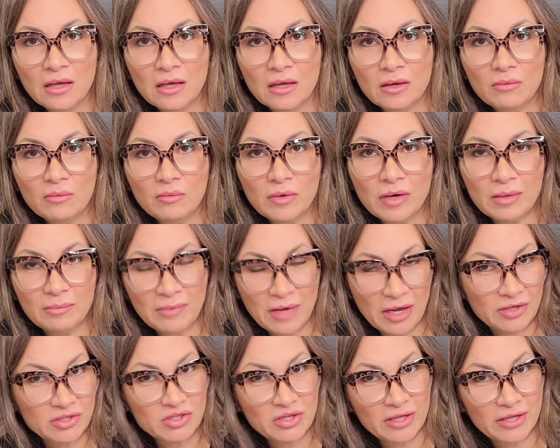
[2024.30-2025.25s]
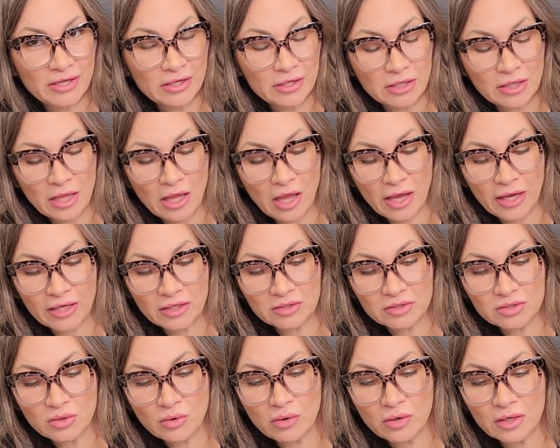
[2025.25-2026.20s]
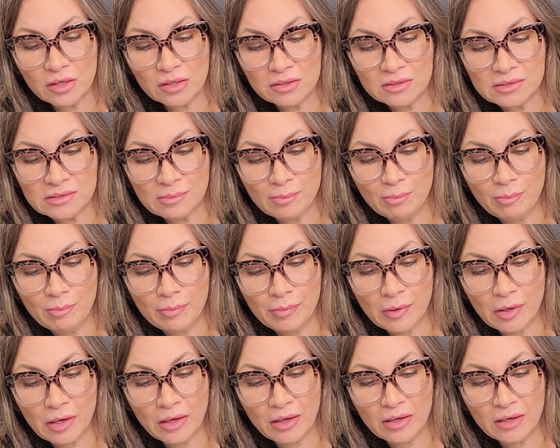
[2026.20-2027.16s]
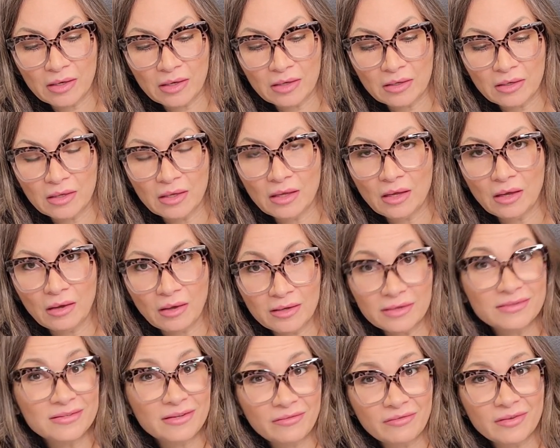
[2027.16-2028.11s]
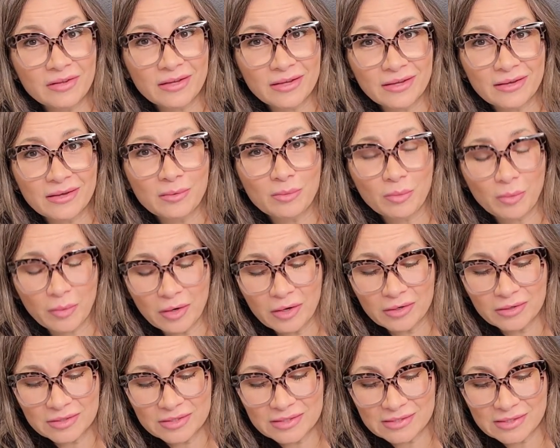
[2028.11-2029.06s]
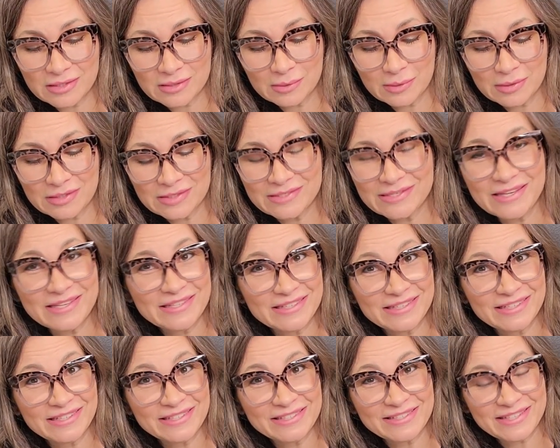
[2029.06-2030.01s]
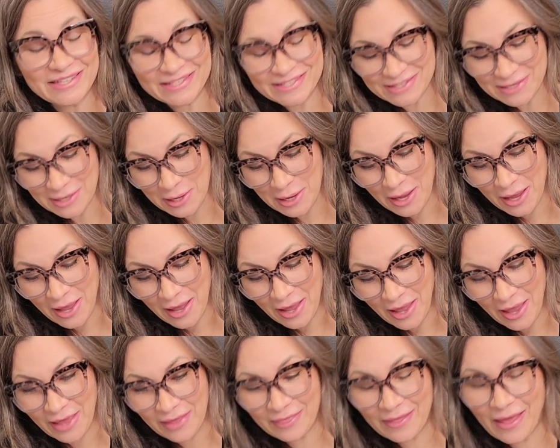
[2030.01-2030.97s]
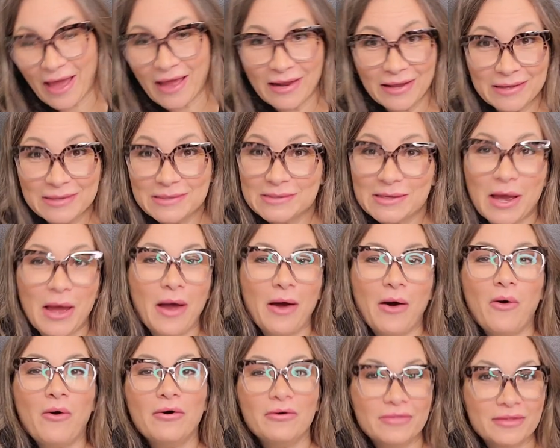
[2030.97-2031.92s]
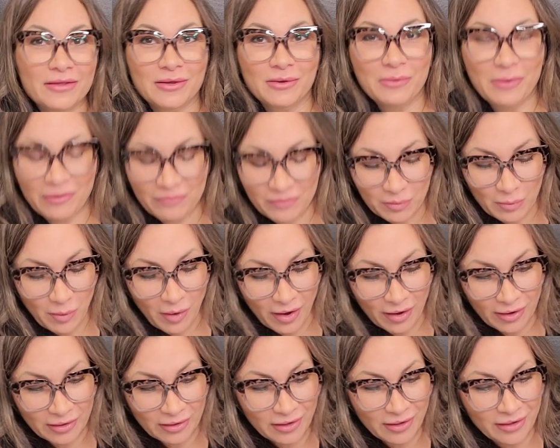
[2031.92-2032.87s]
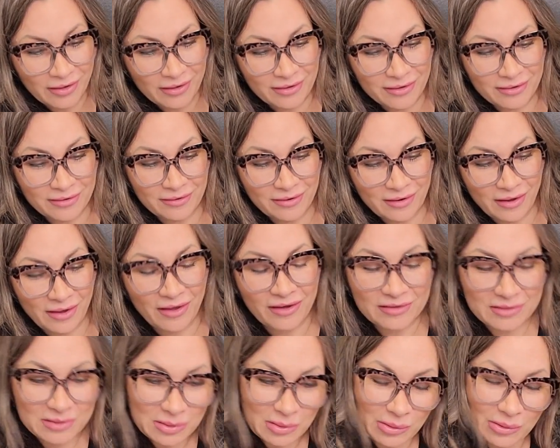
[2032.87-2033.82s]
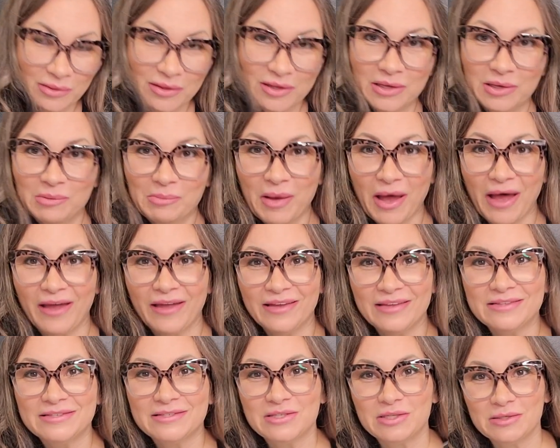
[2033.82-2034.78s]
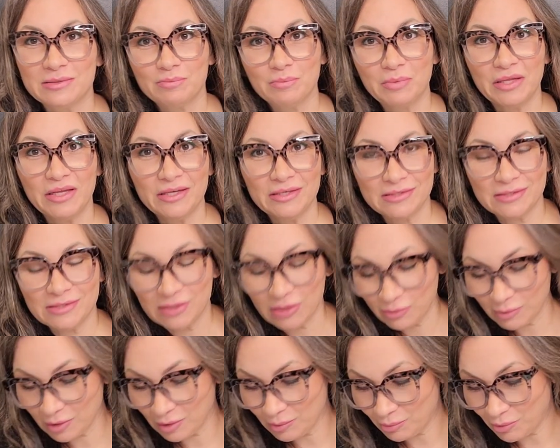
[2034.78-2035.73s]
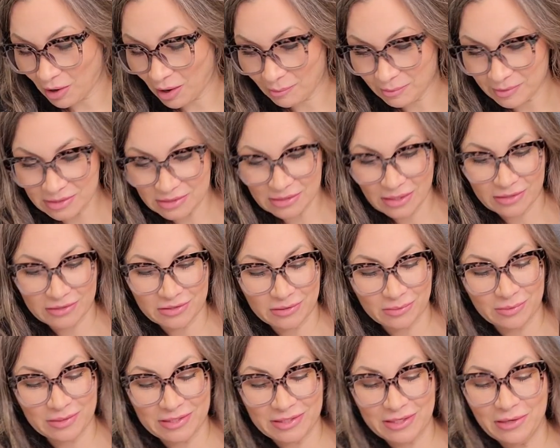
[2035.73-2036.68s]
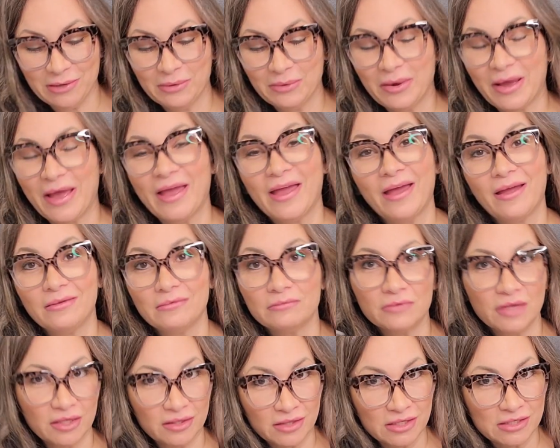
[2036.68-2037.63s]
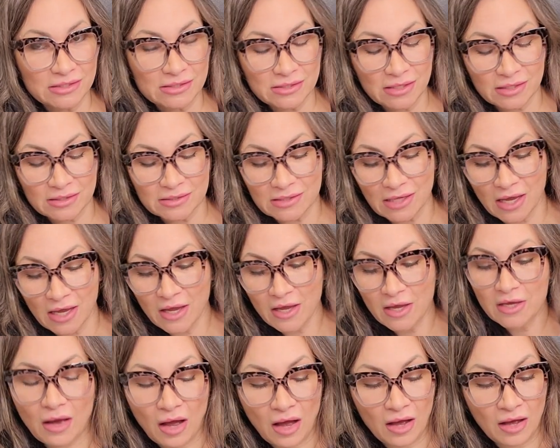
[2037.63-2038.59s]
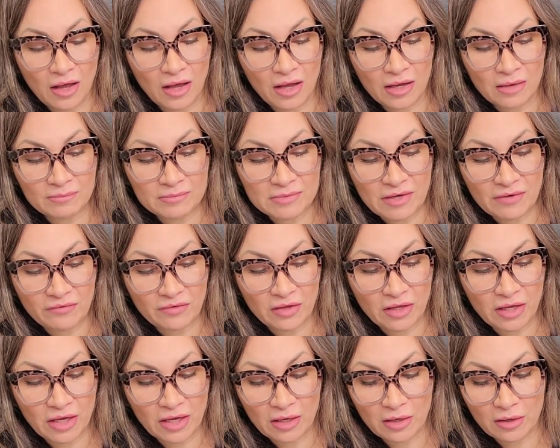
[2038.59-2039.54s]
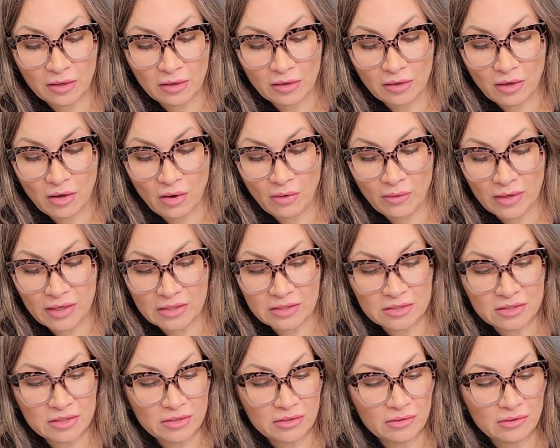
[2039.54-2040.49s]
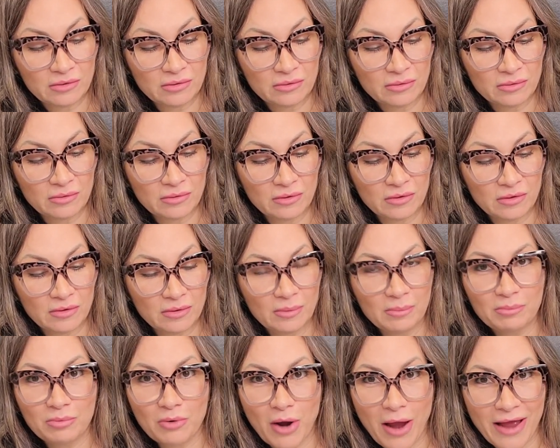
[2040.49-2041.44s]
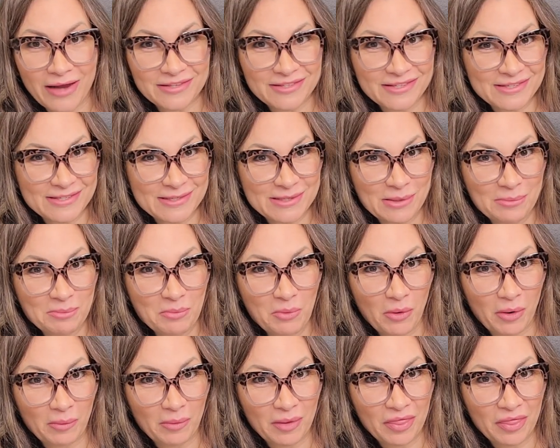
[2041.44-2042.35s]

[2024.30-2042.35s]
what I'm naturally inclined towards. But yeah, it works, does what it says that it does. And that is all that you ever want in a tool that you buy, is just please do what you promised that you would do, and this does. I am definitely going to practice some more with